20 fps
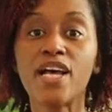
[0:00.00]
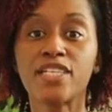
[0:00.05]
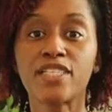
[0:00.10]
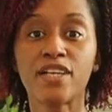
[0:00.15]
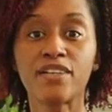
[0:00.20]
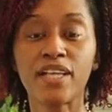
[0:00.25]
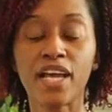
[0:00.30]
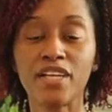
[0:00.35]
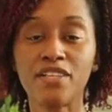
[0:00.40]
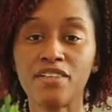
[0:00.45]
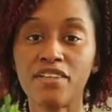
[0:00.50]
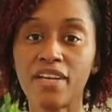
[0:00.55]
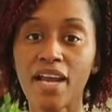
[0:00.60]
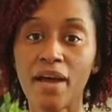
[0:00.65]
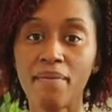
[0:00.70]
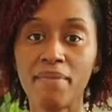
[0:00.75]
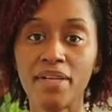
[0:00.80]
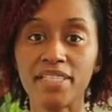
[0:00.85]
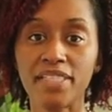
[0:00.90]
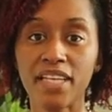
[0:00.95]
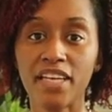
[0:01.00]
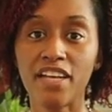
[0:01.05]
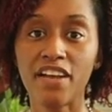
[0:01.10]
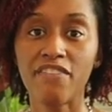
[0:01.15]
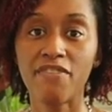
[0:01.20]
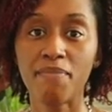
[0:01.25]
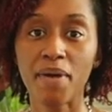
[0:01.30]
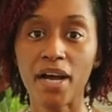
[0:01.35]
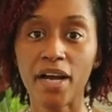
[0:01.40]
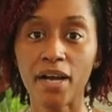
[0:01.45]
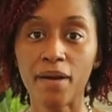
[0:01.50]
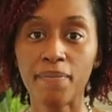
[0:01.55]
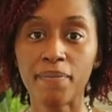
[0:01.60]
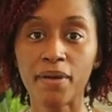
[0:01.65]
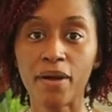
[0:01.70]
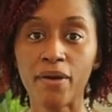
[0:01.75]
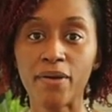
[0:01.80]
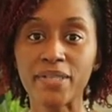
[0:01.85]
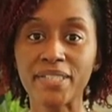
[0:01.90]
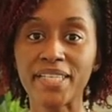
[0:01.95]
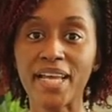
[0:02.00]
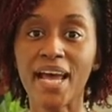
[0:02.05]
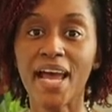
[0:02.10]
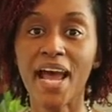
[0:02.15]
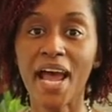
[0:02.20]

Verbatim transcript: so that you do not miss any of my uploads.